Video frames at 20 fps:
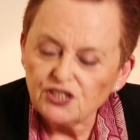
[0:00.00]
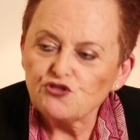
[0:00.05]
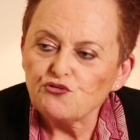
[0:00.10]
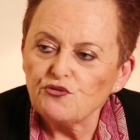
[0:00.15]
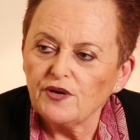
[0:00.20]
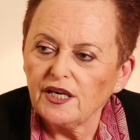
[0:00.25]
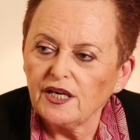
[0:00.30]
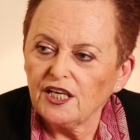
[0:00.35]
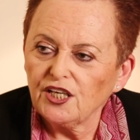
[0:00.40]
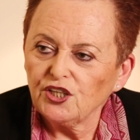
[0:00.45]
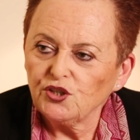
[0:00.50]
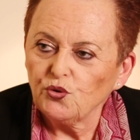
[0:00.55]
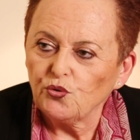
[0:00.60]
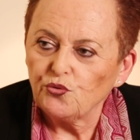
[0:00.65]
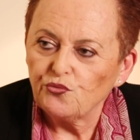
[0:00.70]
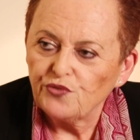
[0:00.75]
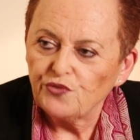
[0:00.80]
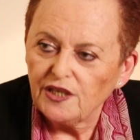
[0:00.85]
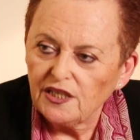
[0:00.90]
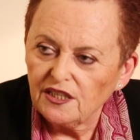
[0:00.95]
trade or
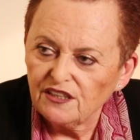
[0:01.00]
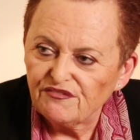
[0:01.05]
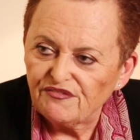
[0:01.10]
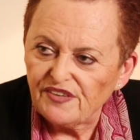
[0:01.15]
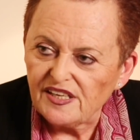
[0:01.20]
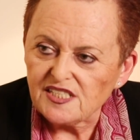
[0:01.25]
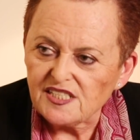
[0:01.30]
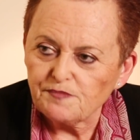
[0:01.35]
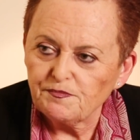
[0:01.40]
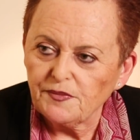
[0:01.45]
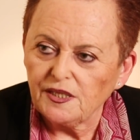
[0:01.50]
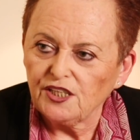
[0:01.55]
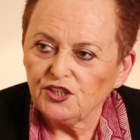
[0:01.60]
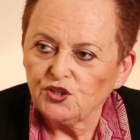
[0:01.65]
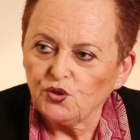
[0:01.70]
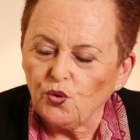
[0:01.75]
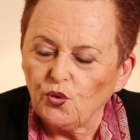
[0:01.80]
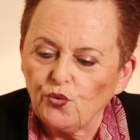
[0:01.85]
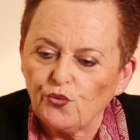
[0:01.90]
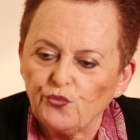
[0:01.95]
real
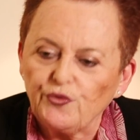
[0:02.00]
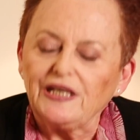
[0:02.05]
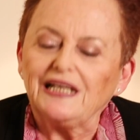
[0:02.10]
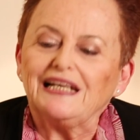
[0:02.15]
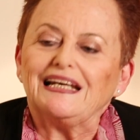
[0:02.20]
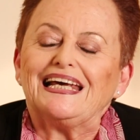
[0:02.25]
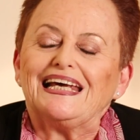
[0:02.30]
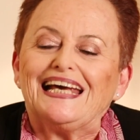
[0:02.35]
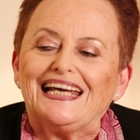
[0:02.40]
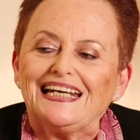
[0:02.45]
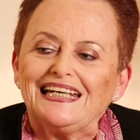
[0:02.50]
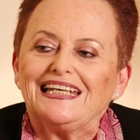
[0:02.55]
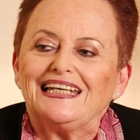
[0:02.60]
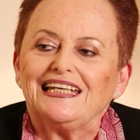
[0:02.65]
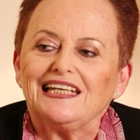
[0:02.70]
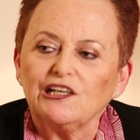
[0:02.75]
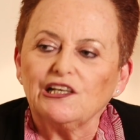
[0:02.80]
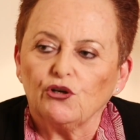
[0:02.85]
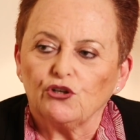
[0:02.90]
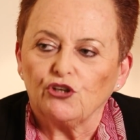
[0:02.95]
investment or real
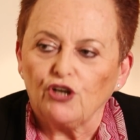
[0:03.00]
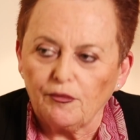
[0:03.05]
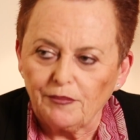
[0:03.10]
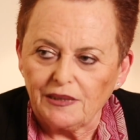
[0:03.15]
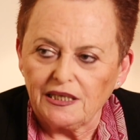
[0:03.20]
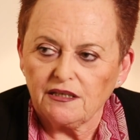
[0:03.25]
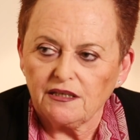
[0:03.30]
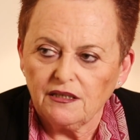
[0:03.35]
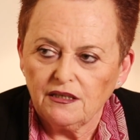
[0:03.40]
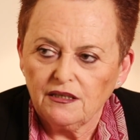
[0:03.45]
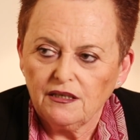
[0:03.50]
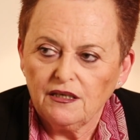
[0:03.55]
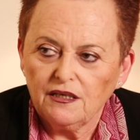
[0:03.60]
any economic